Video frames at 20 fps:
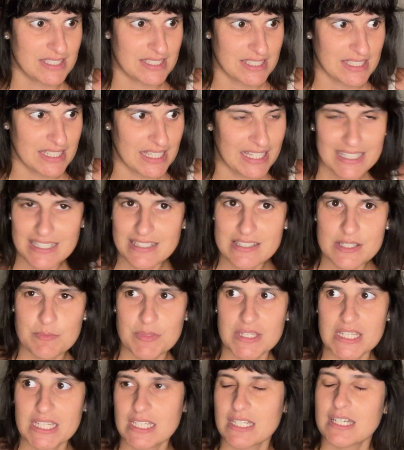Can I
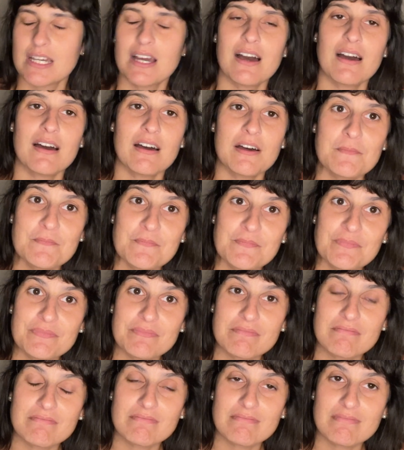speak? I
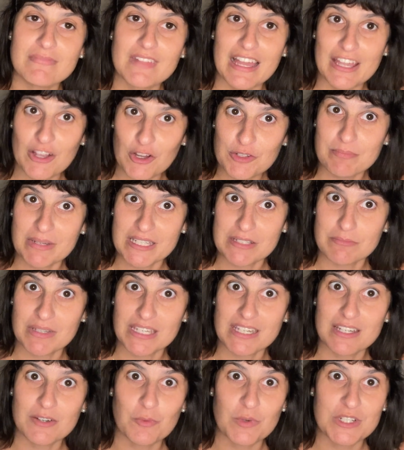got pet
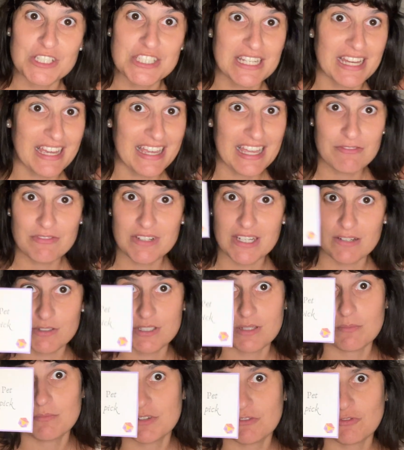pick, which I have never
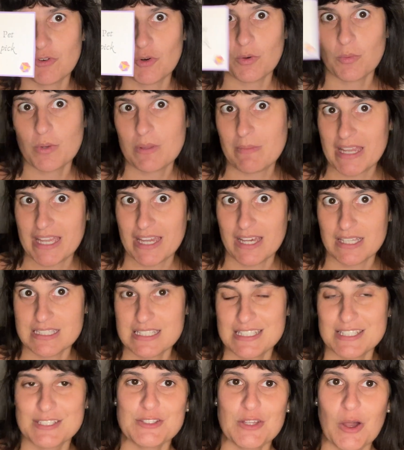done before with my
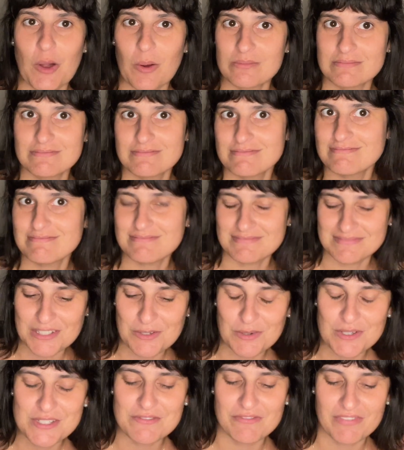cats, so it
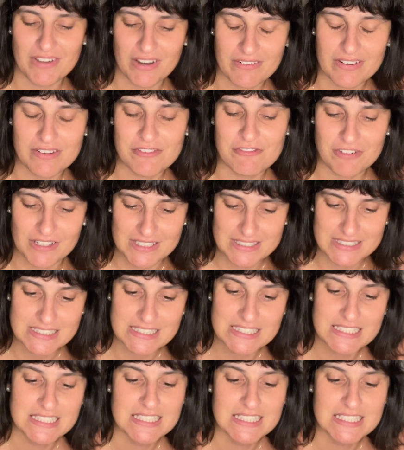was very fun